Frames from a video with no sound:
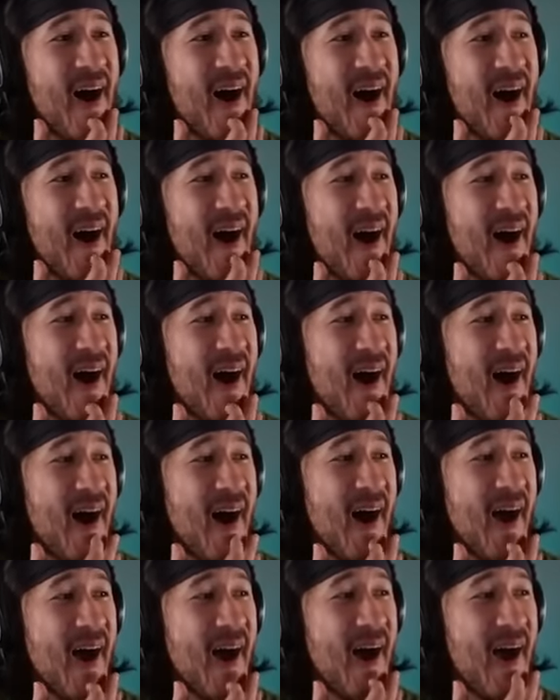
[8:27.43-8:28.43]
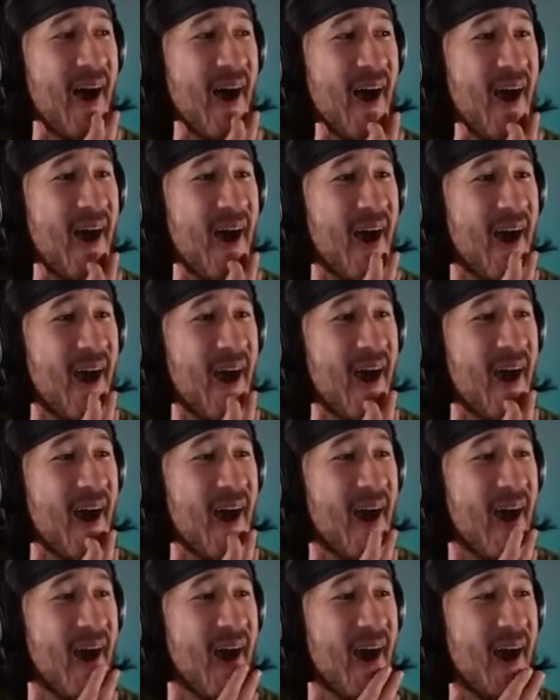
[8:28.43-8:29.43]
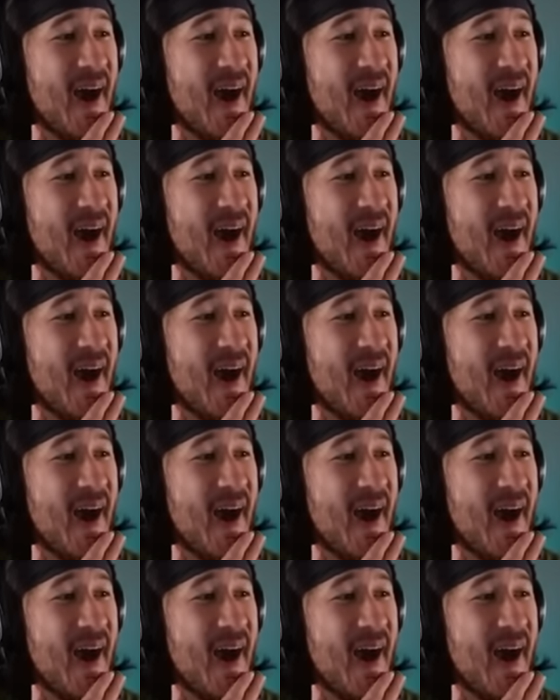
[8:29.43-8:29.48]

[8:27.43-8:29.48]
being conspicuously quiet.